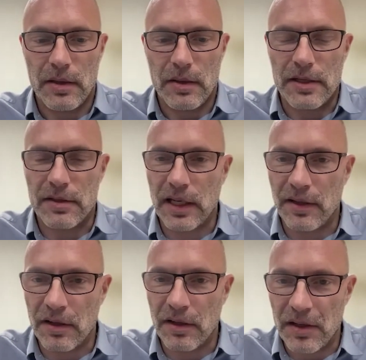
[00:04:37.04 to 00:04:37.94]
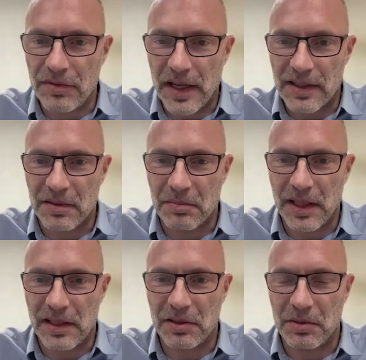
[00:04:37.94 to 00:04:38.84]
it's still not very fast
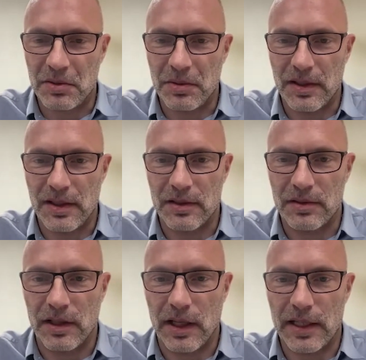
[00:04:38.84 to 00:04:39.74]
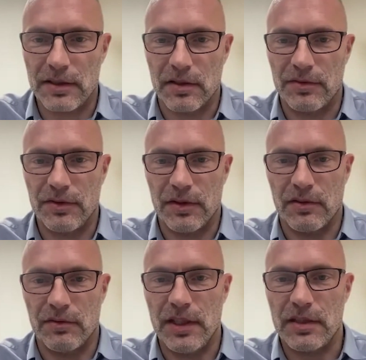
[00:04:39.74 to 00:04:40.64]
compared to the likes of
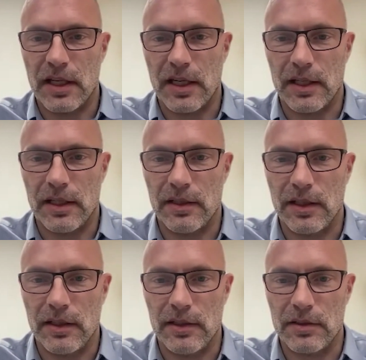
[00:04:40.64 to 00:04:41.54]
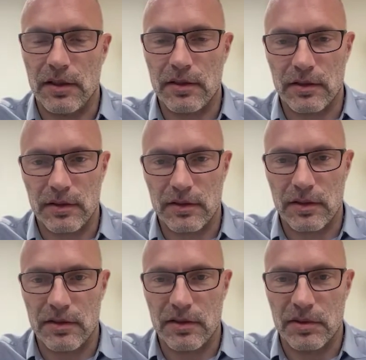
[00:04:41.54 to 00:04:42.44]
Visa and these other
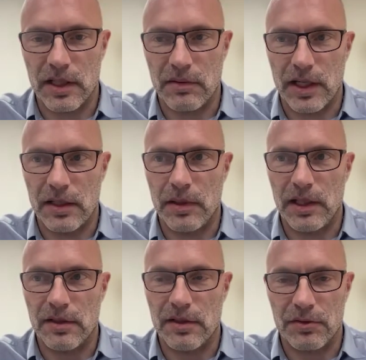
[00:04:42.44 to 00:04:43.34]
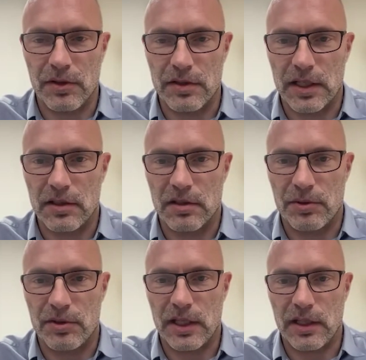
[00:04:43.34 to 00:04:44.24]
systems that write millions of transactions
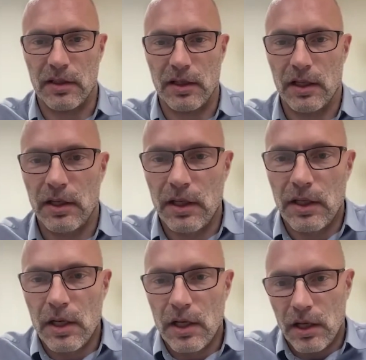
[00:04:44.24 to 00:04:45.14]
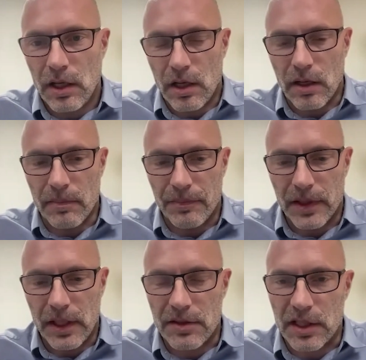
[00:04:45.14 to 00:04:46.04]
per second.
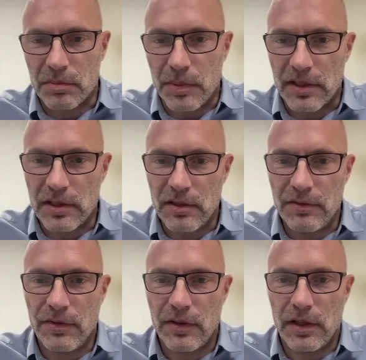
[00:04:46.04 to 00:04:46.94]
It's expensive.